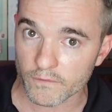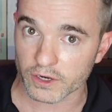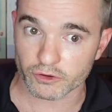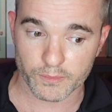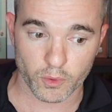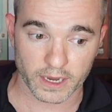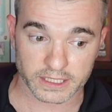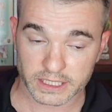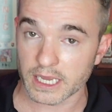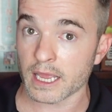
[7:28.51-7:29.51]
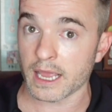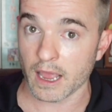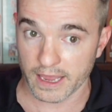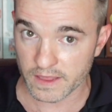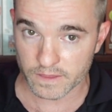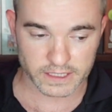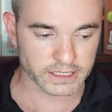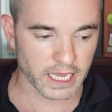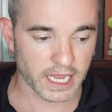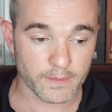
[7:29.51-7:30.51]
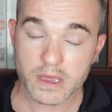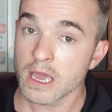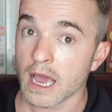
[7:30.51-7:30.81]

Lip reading: victory points in this game.